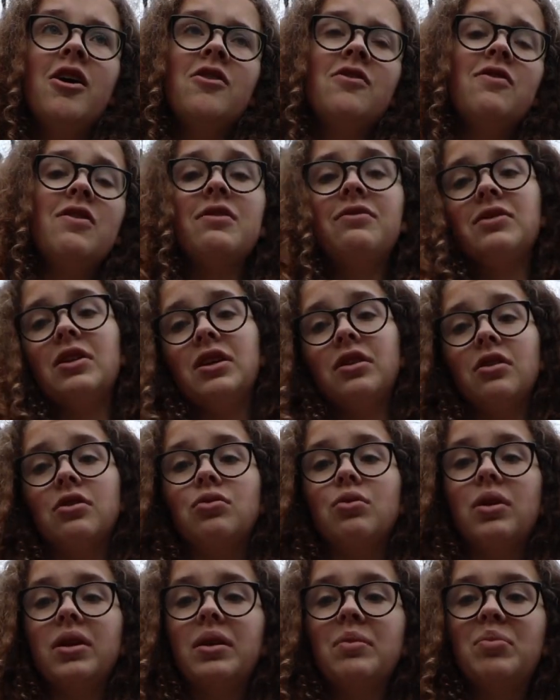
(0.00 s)
15 or
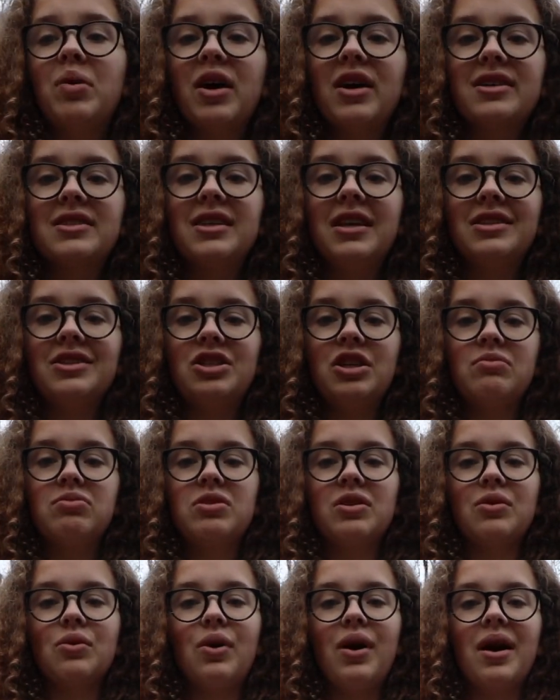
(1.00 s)
20 bucks on
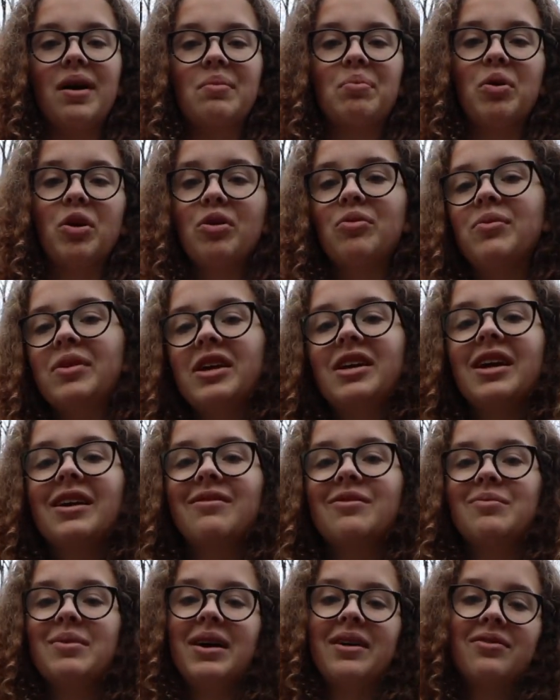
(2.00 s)
chips and guac per weekend
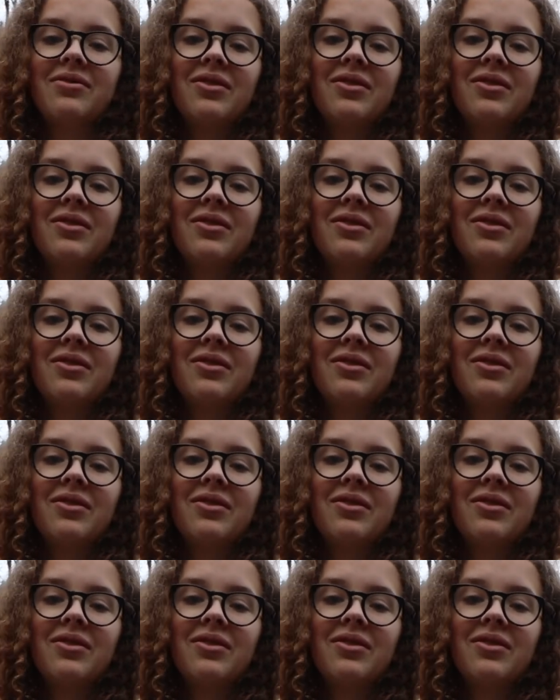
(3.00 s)
with my